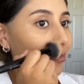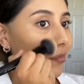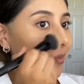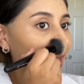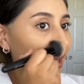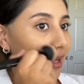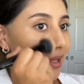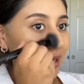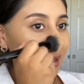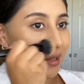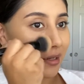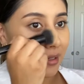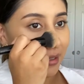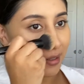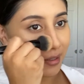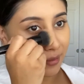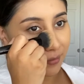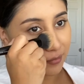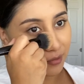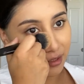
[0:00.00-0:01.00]
And I
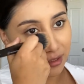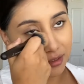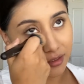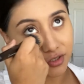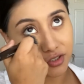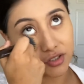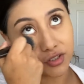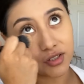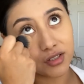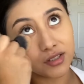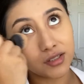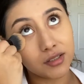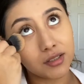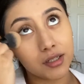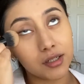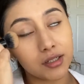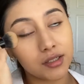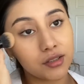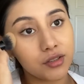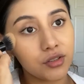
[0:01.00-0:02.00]
am gonna just
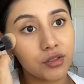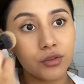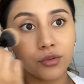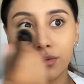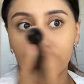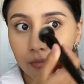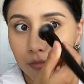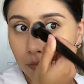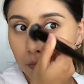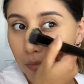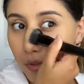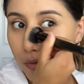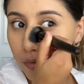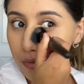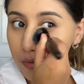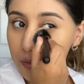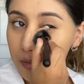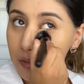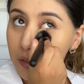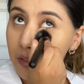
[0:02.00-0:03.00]
stick to
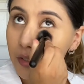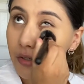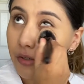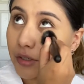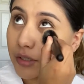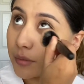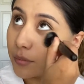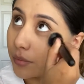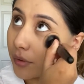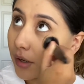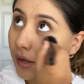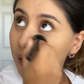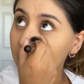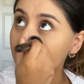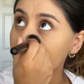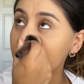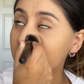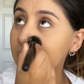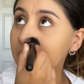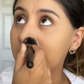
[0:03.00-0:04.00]
mostly cream
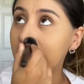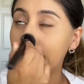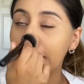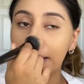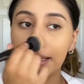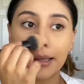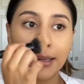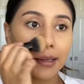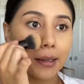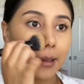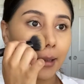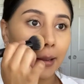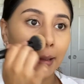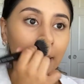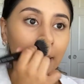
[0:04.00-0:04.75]
products today.